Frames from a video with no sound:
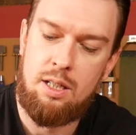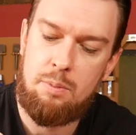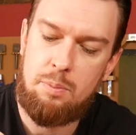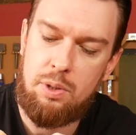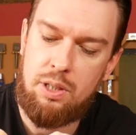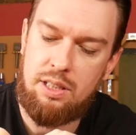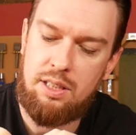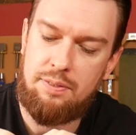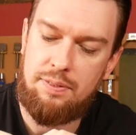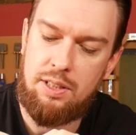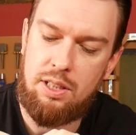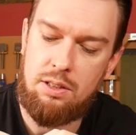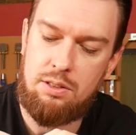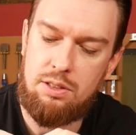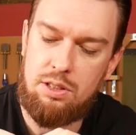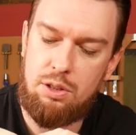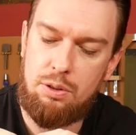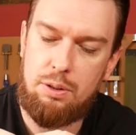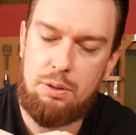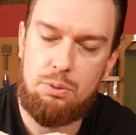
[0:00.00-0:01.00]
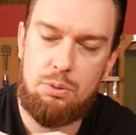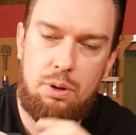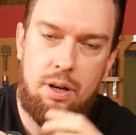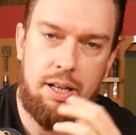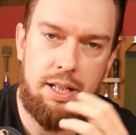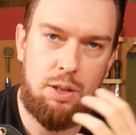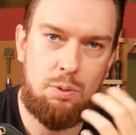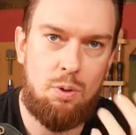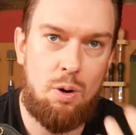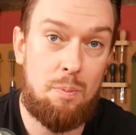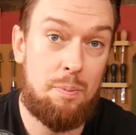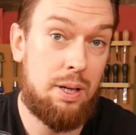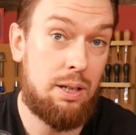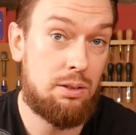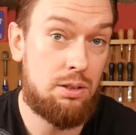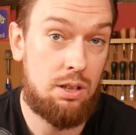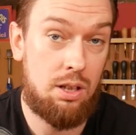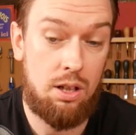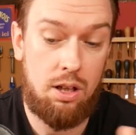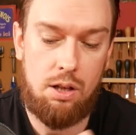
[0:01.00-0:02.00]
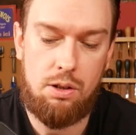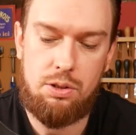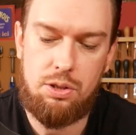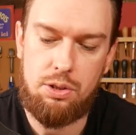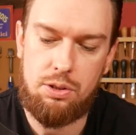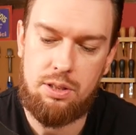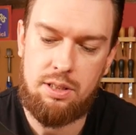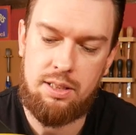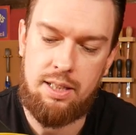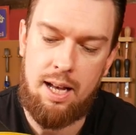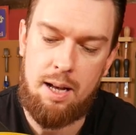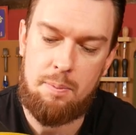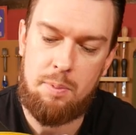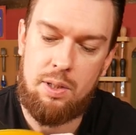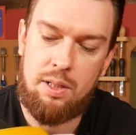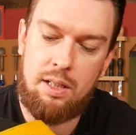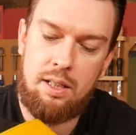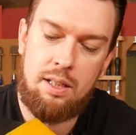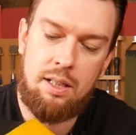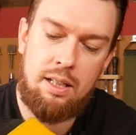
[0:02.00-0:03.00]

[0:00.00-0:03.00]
Because if you don't do it right, you won't be able to close your snap.